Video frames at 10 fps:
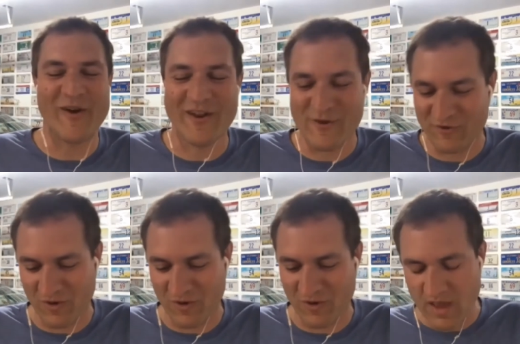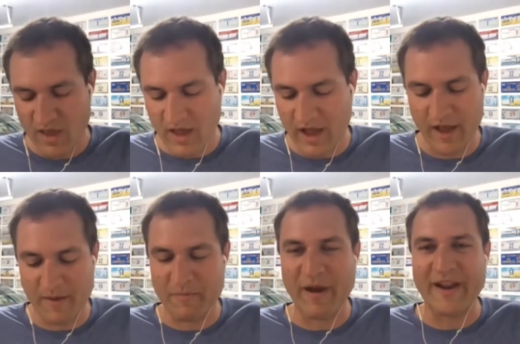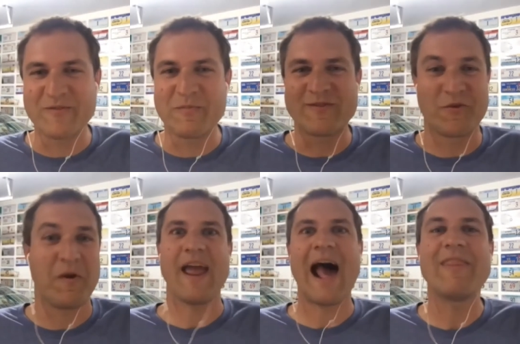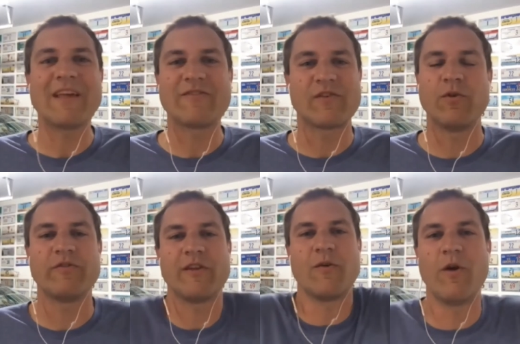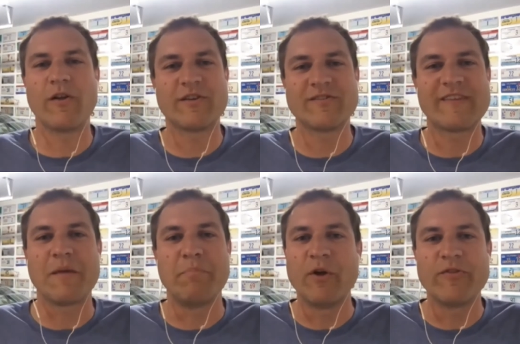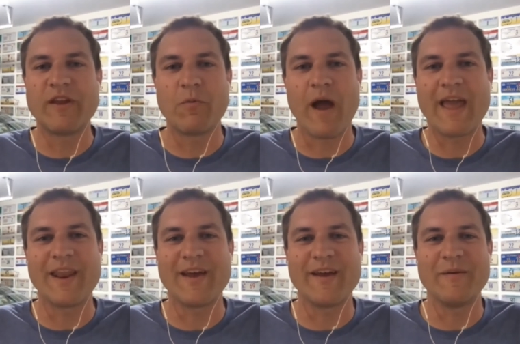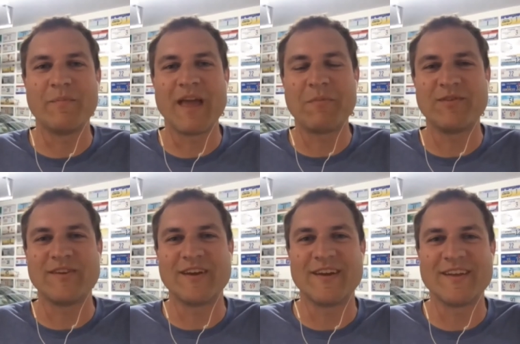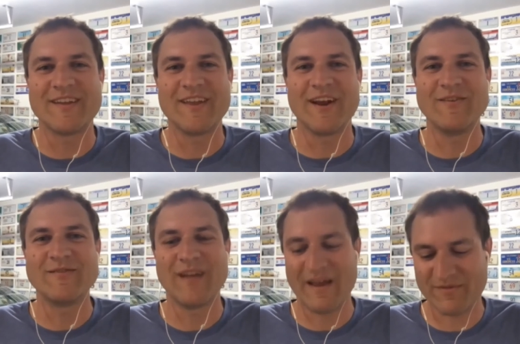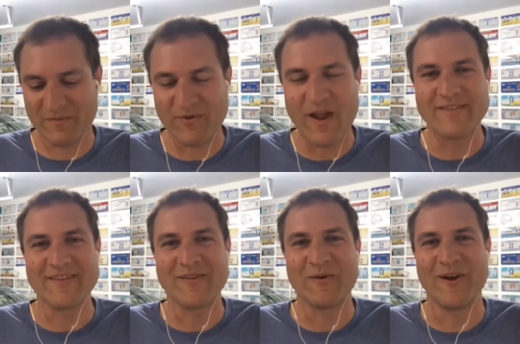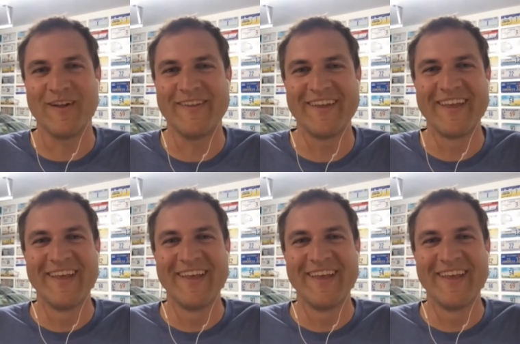very unusual, um, but it's it's great. I think it's the coolest thing in the world because it's like a built-in way to be able to you know have some friends in the world.